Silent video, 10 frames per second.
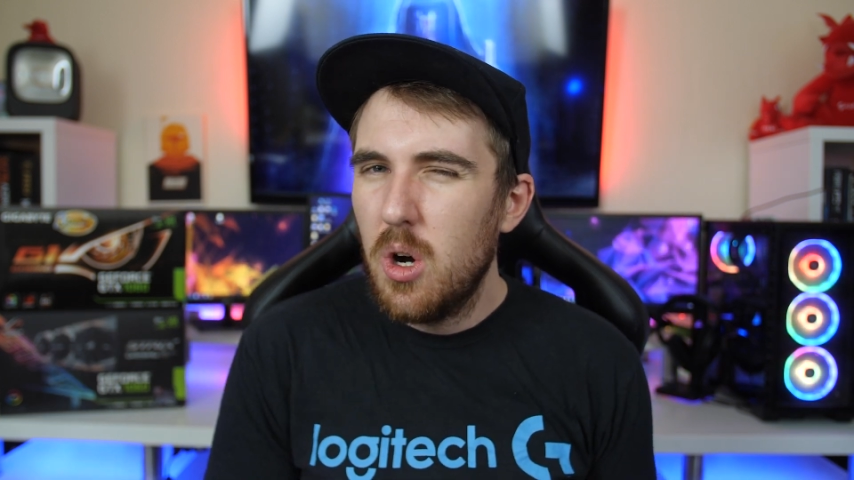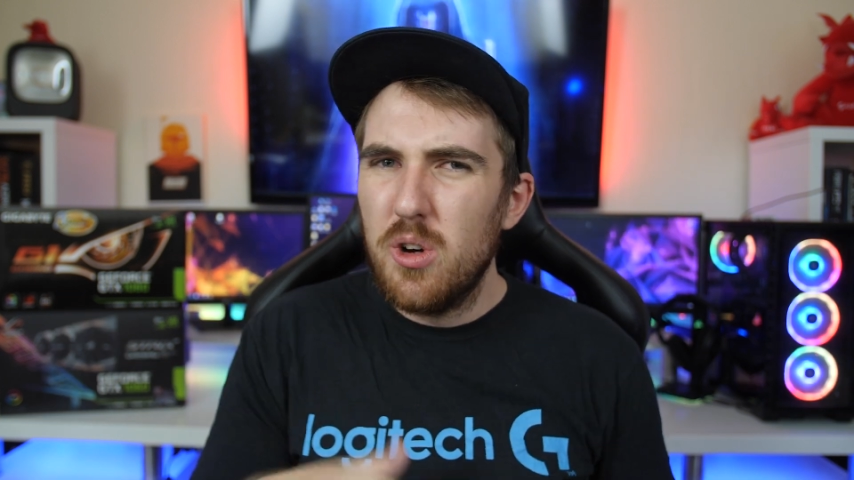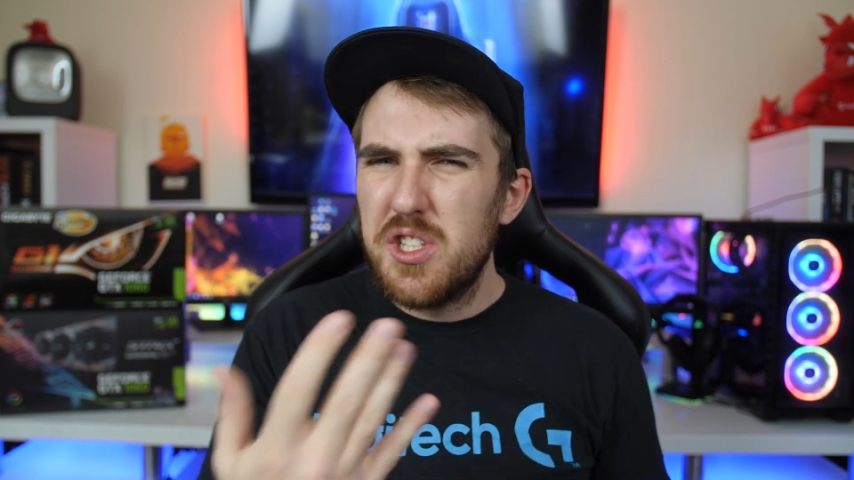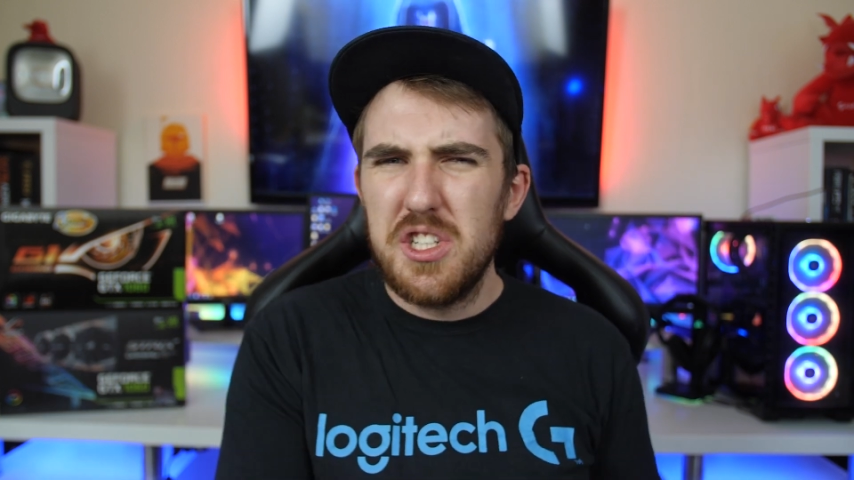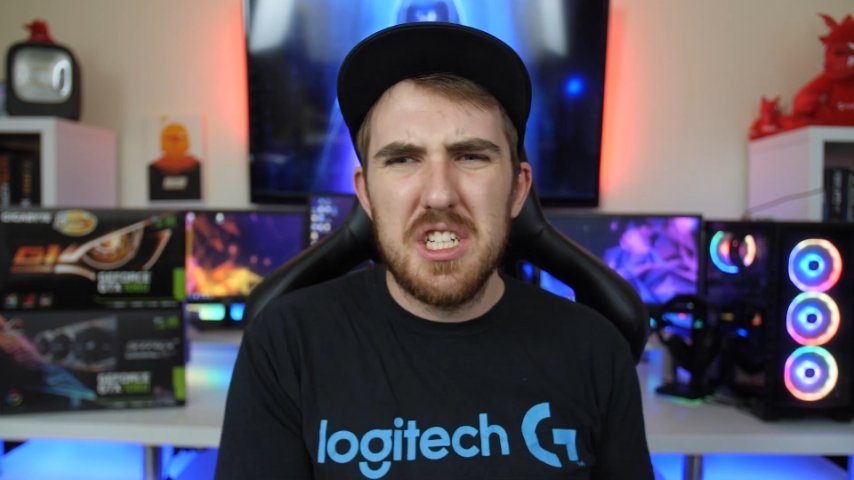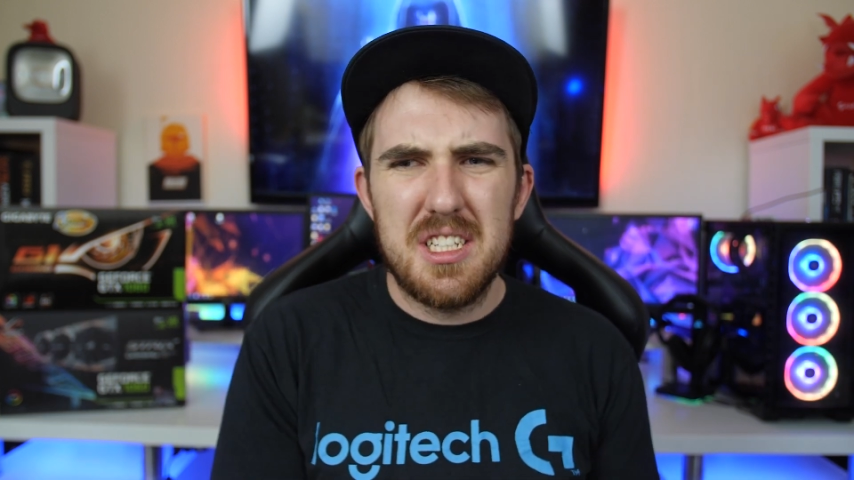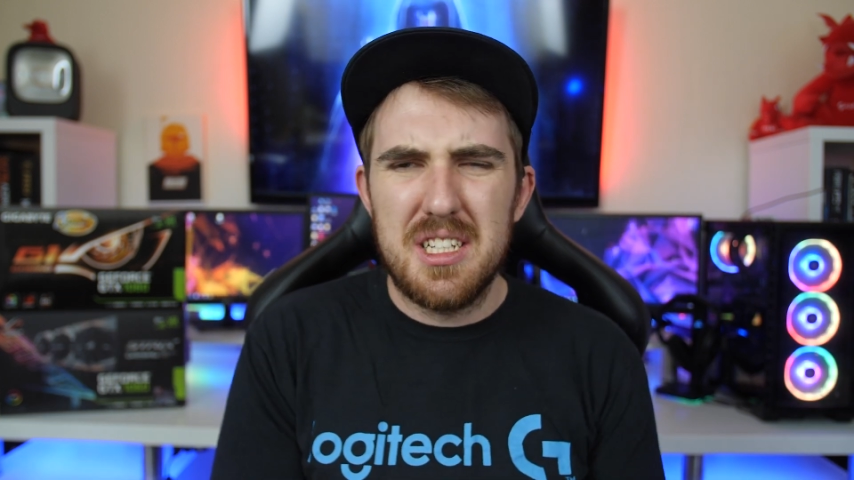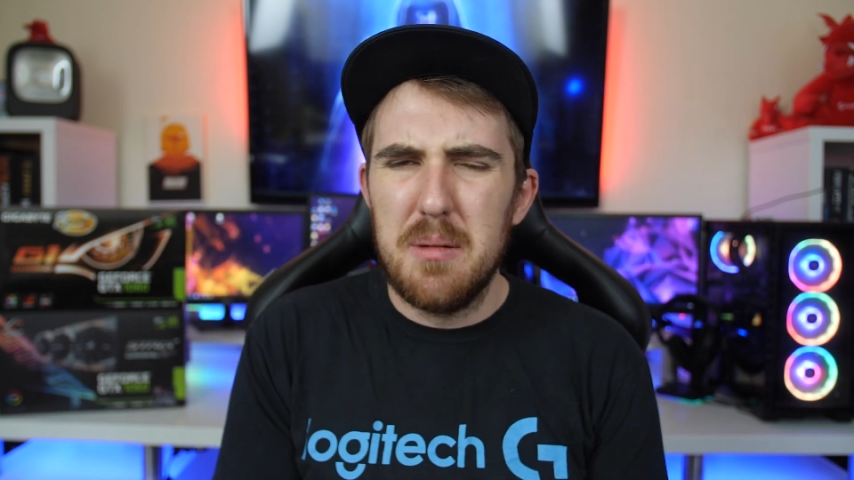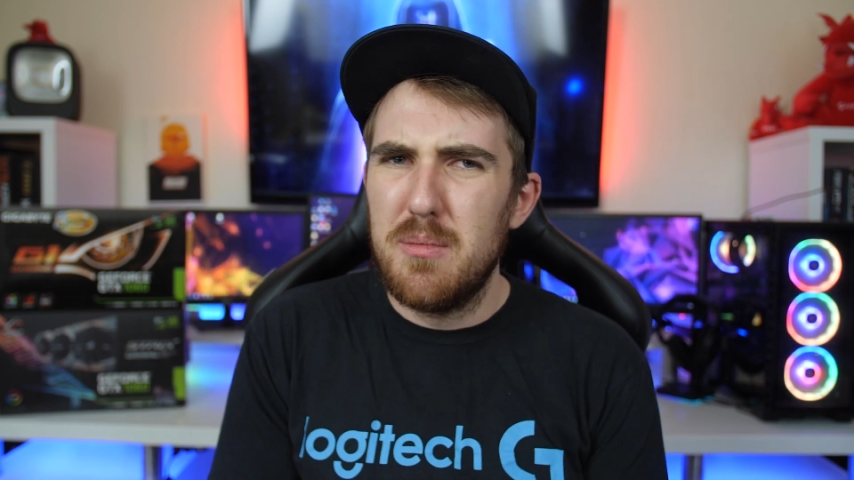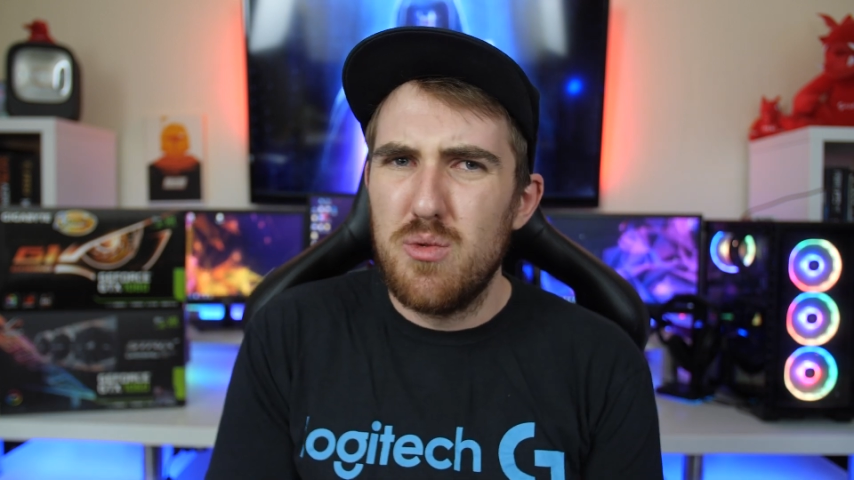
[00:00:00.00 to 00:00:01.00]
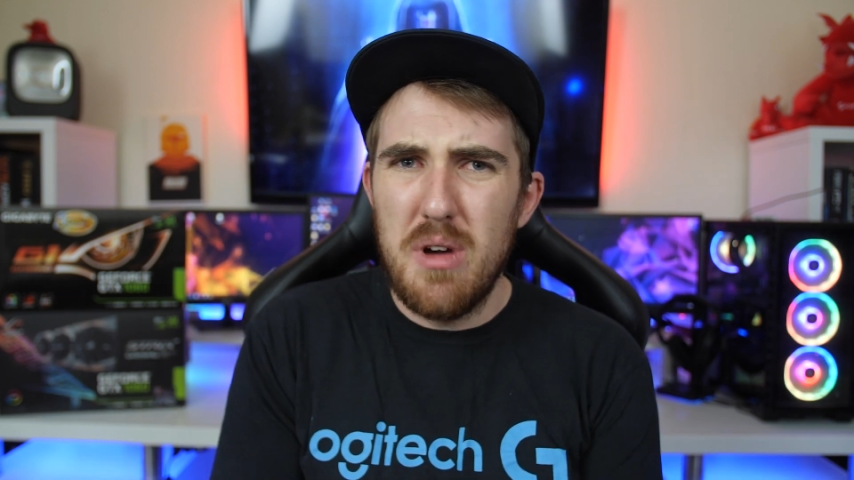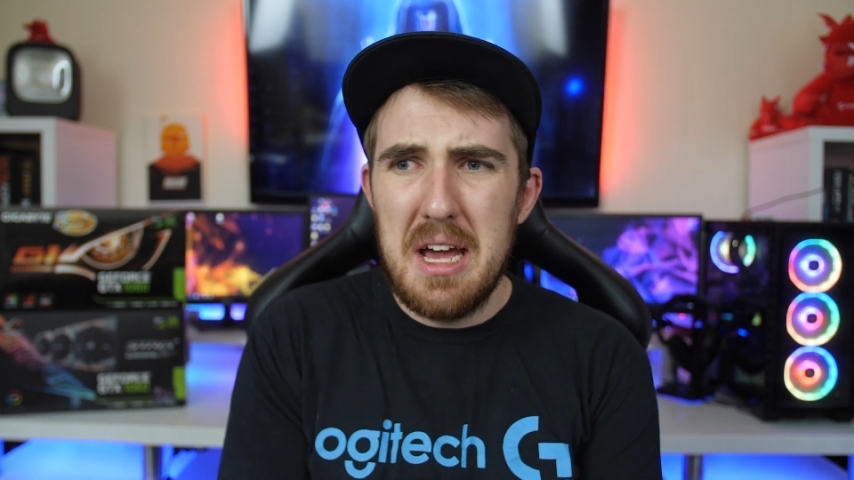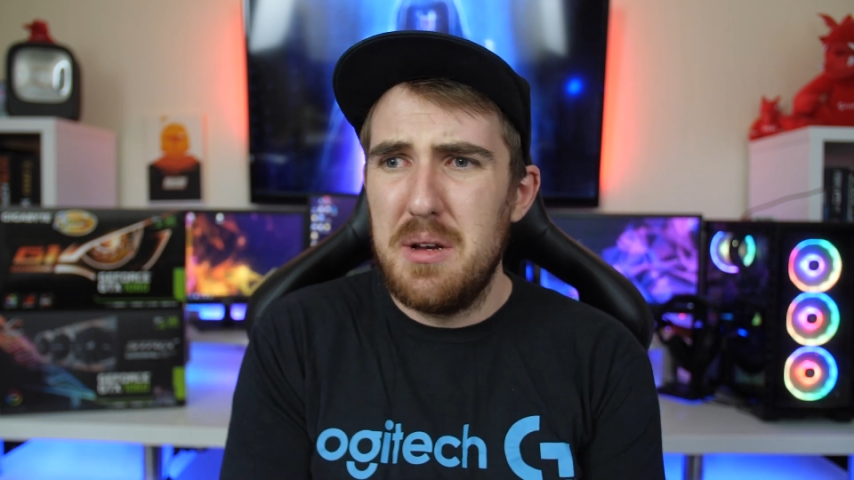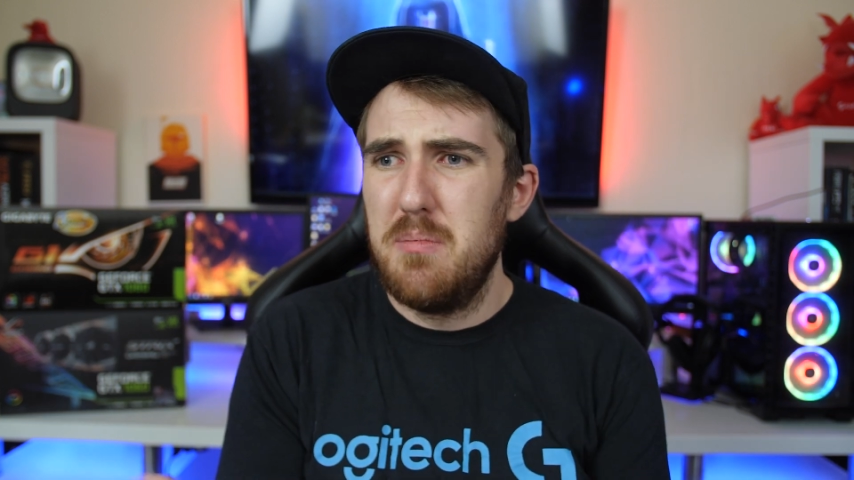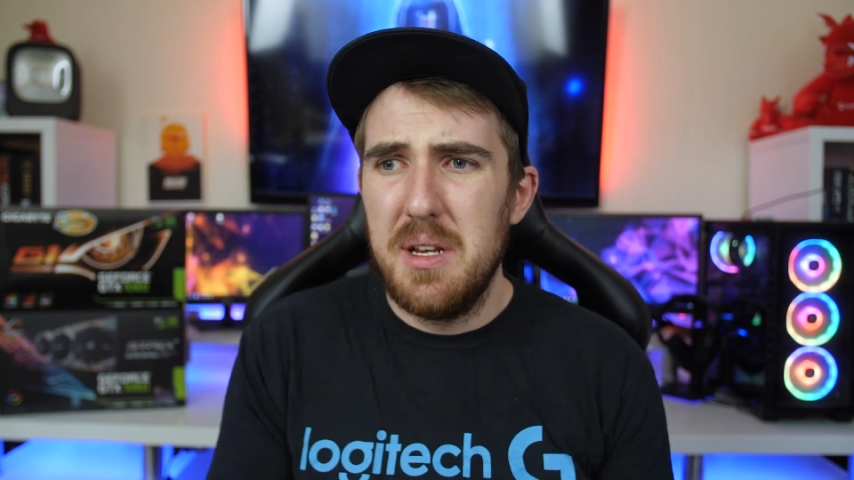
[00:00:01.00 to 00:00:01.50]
Also, just some random